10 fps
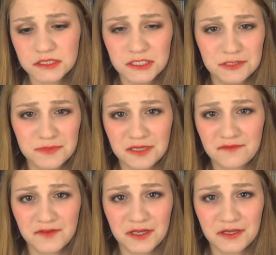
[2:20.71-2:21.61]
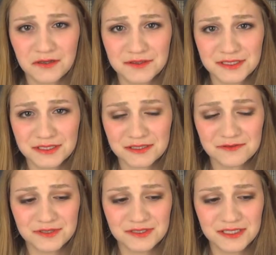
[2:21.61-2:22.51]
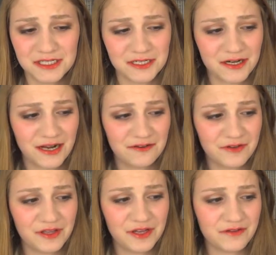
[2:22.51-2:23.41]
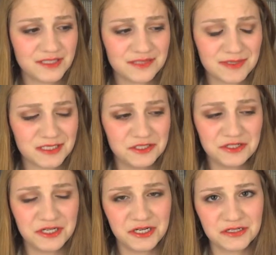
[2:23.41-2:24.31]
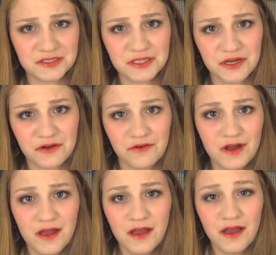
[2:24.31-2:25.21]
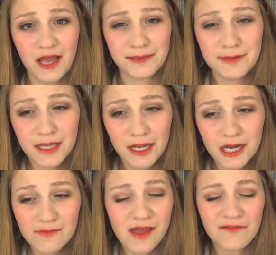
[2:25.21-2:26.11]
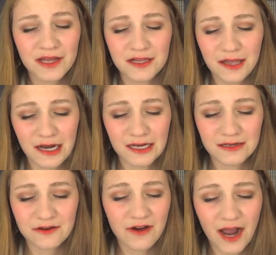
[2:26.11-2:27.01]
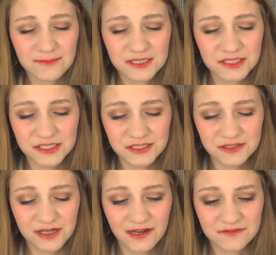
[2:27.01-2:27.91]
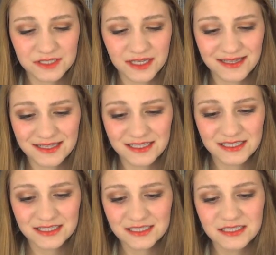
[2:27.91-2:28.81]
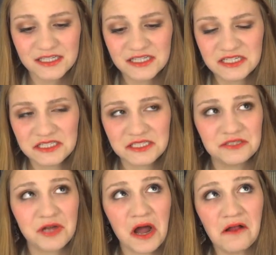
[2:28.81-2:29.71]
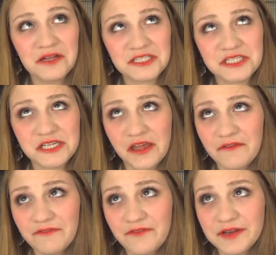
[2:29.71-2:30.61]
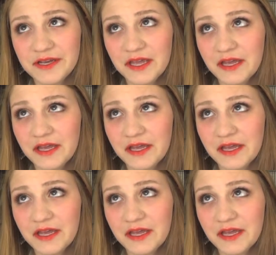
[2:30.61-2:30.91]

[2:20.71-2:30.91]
keep making videos in the school year. I don't really know because it's my senior year, so at the beginning I'm gonna have a lot of crap to do. I have to do college stuff and